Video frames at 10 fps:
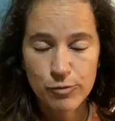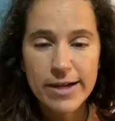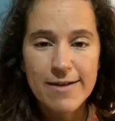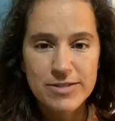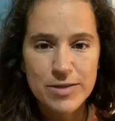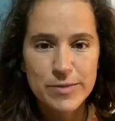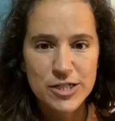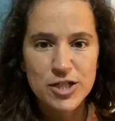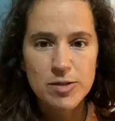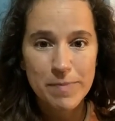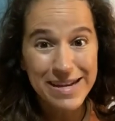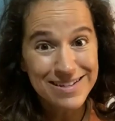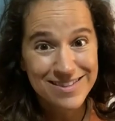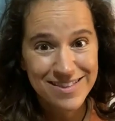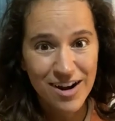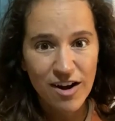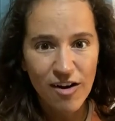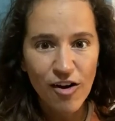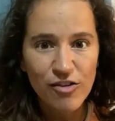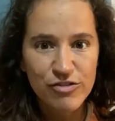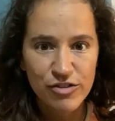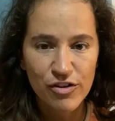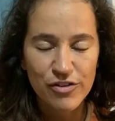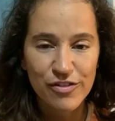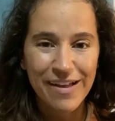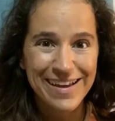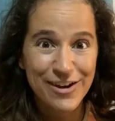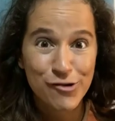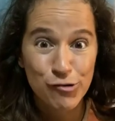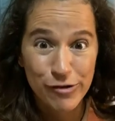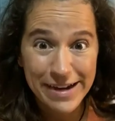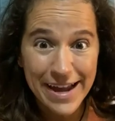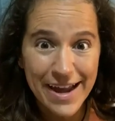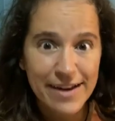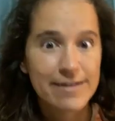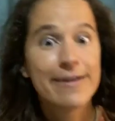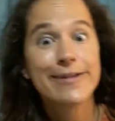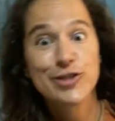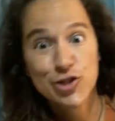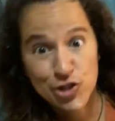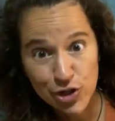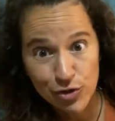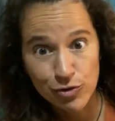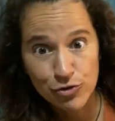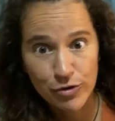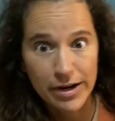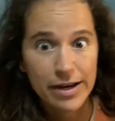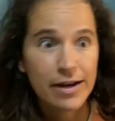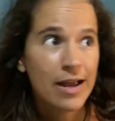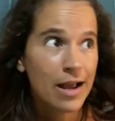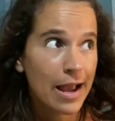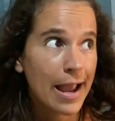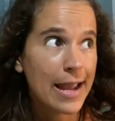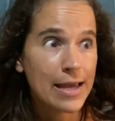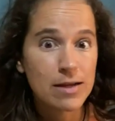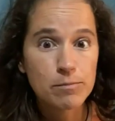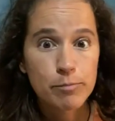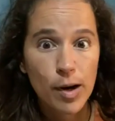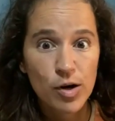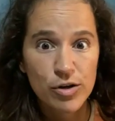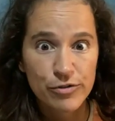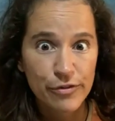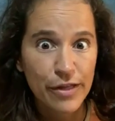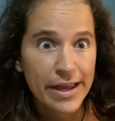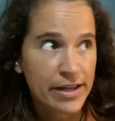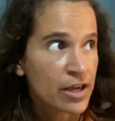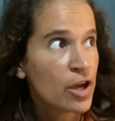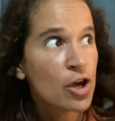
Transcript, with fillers: We have so much space there also to like create children and birth like